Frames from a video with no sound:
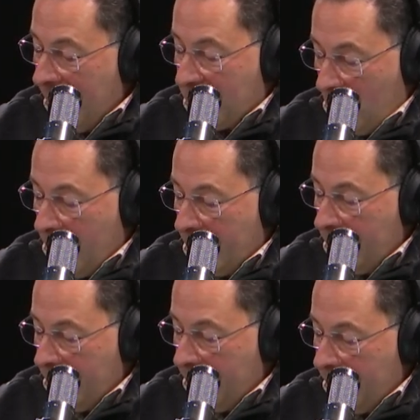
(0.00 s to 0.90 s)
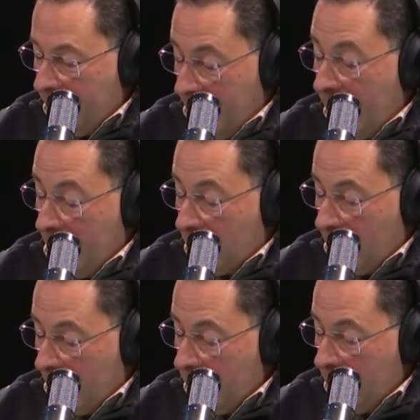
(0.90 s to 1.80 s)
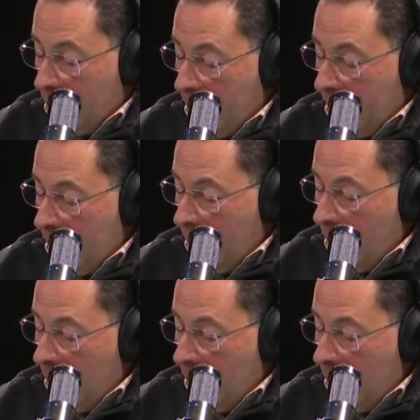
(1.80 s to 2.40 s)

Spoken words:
That's correct. That is correct. I do know that.